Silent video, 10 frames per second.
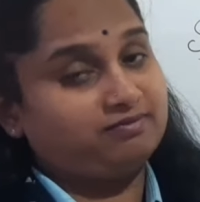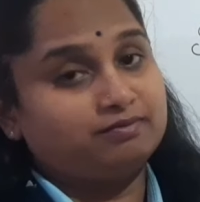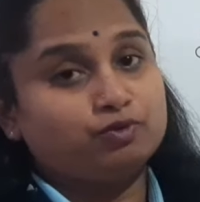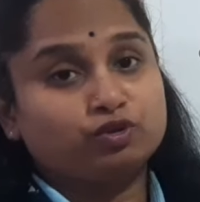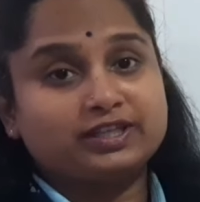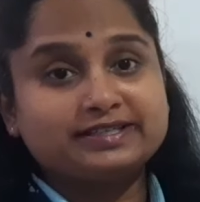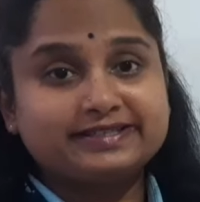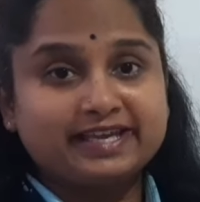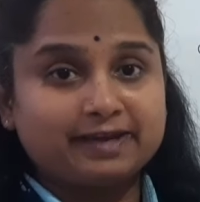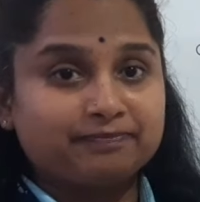Both are
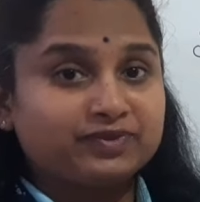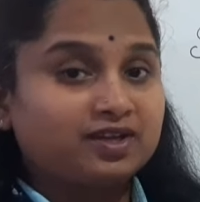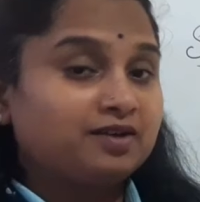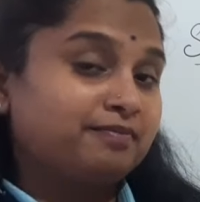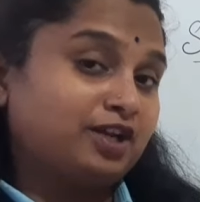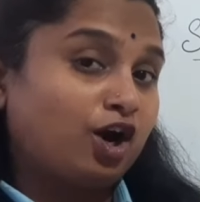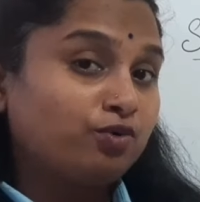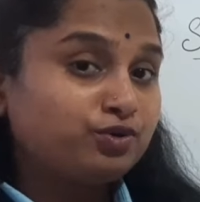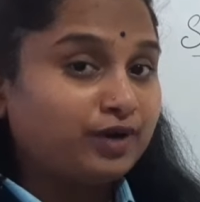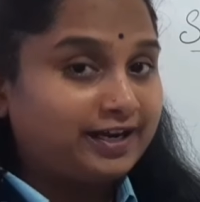same. But
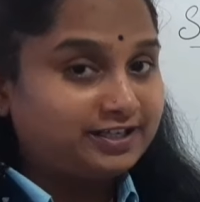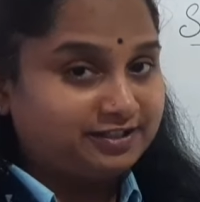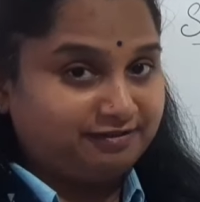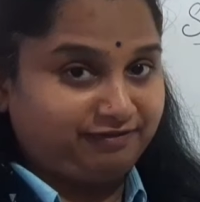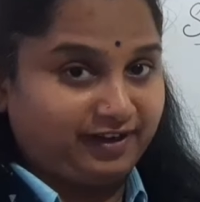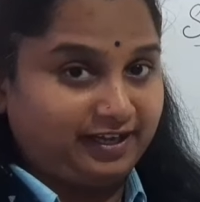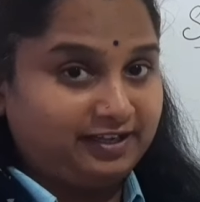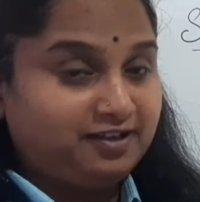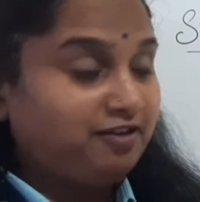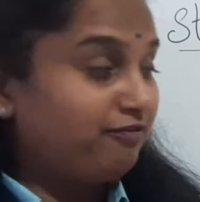how to
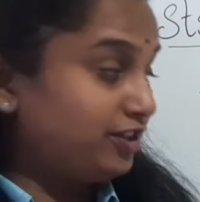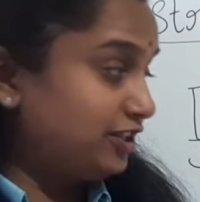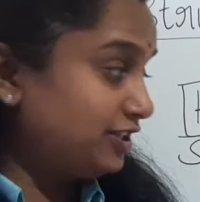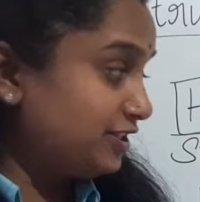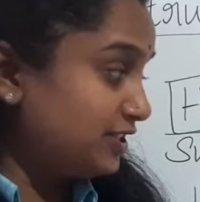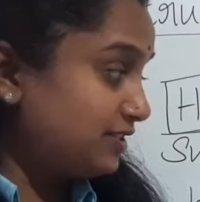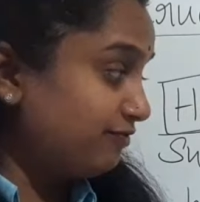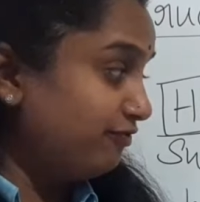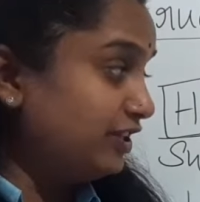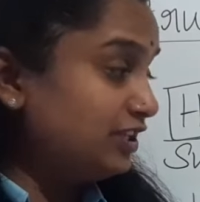identify whether it is
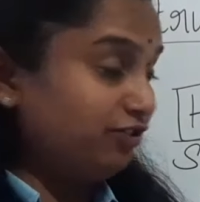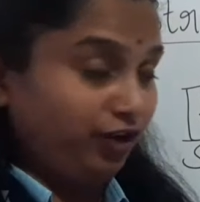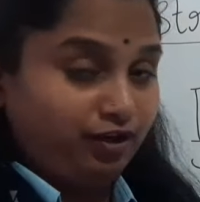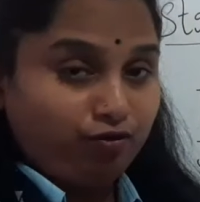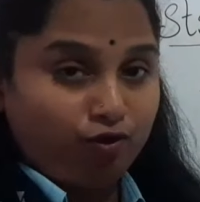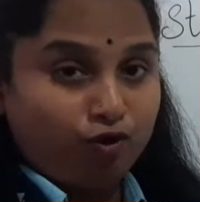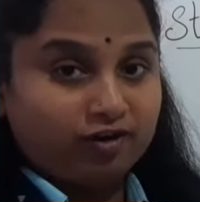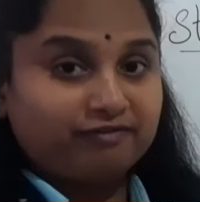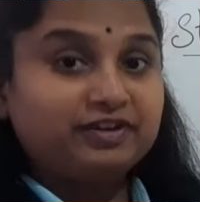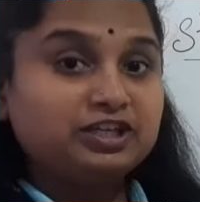V3 or
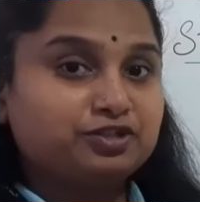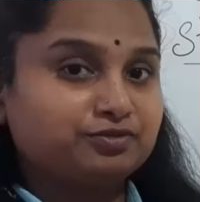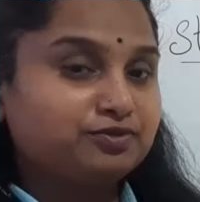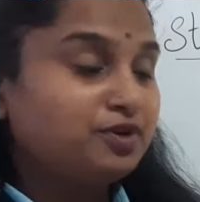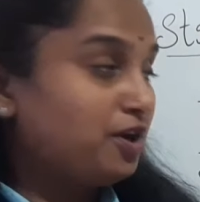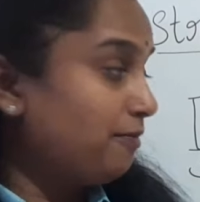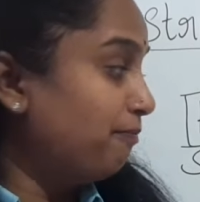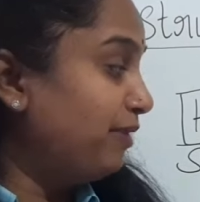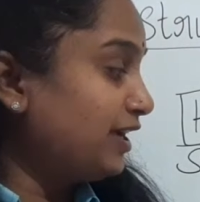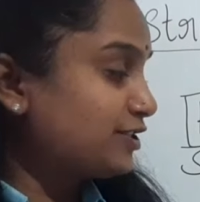V2
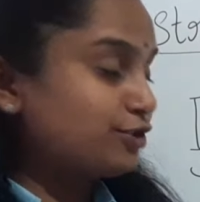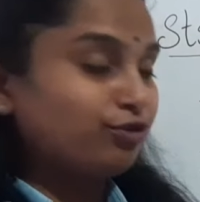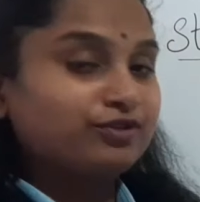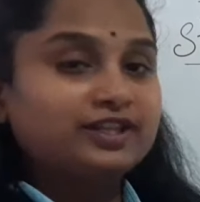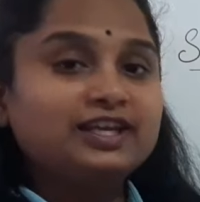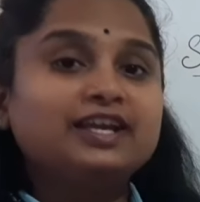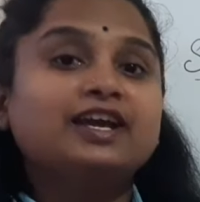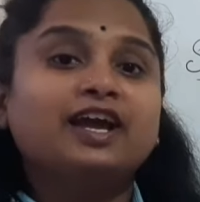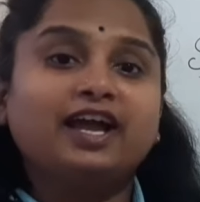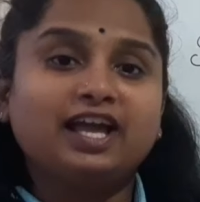based on the
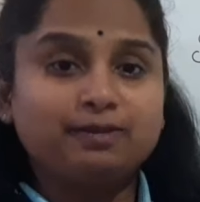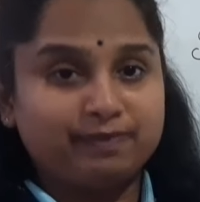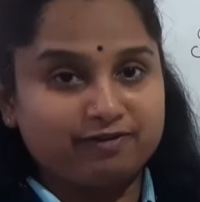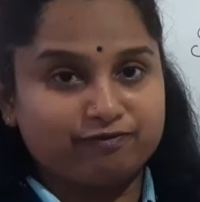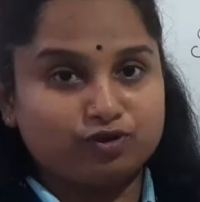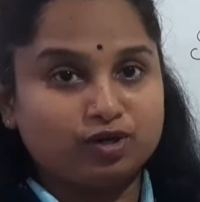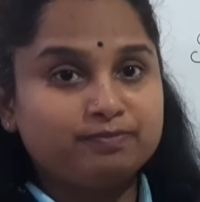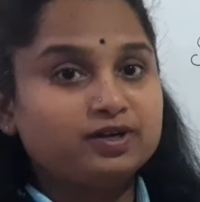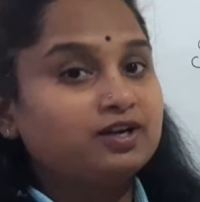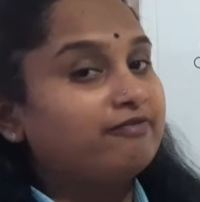helping
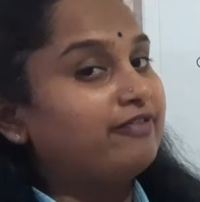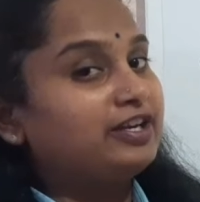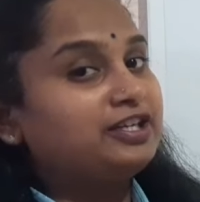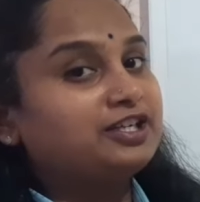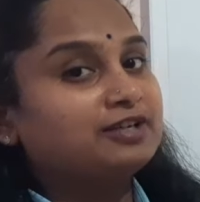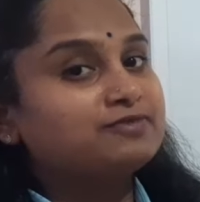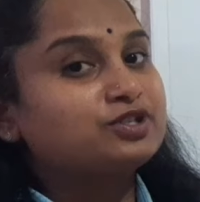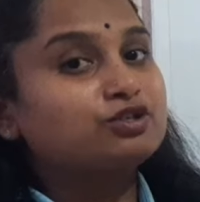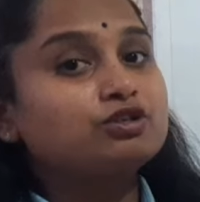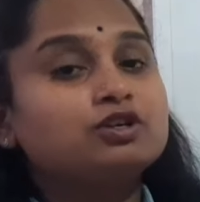verb when it comes
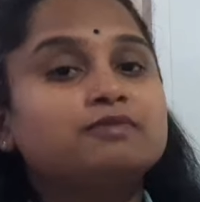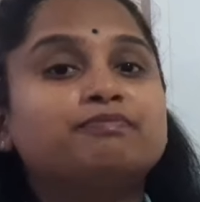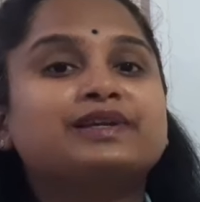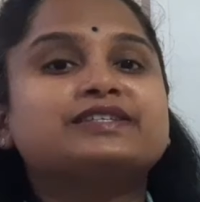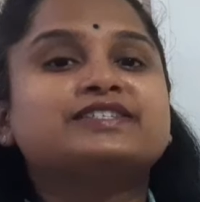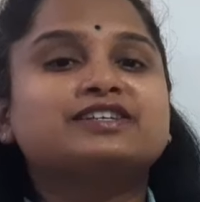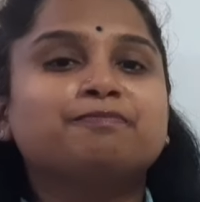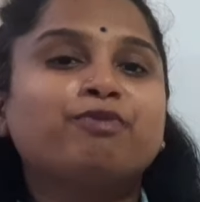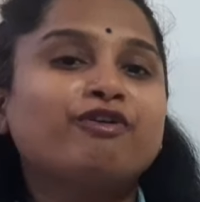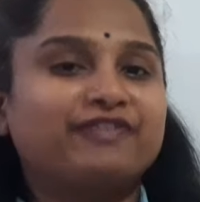to
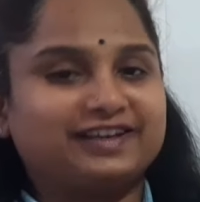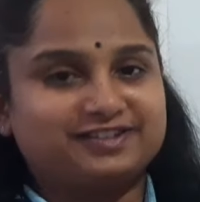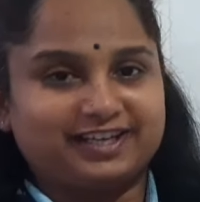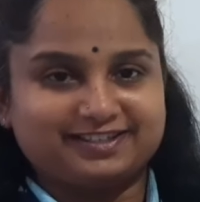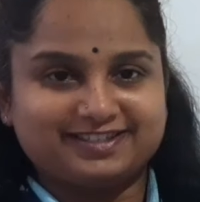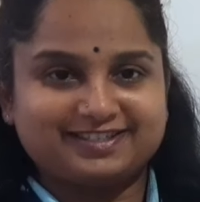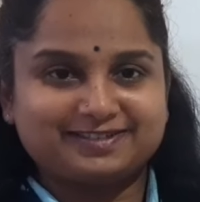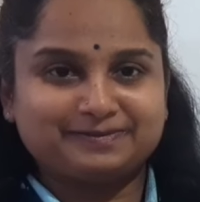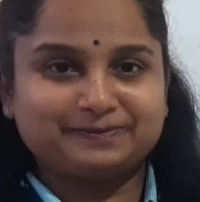present perfect tense.